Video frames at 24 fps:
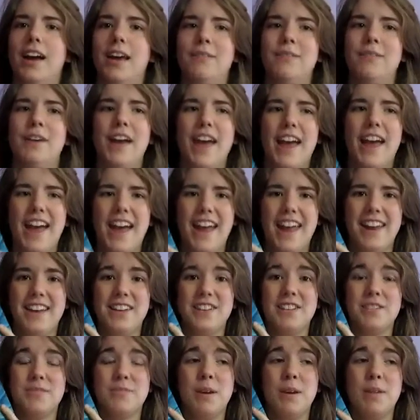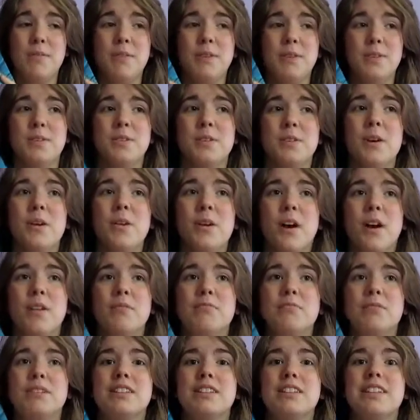and it just made me so
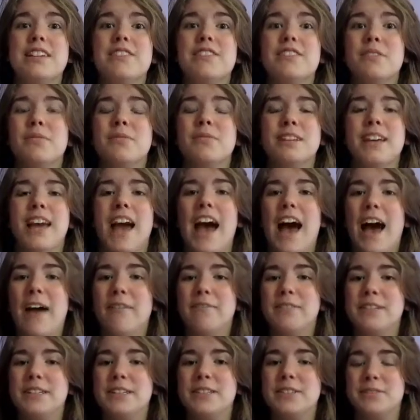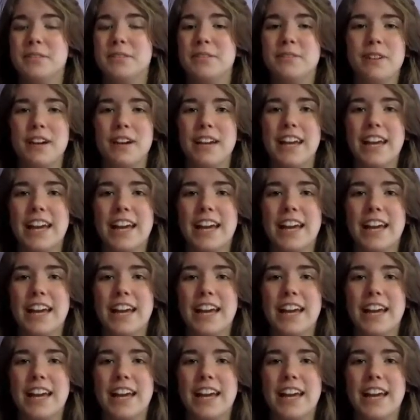unbelievably happy to be reading it.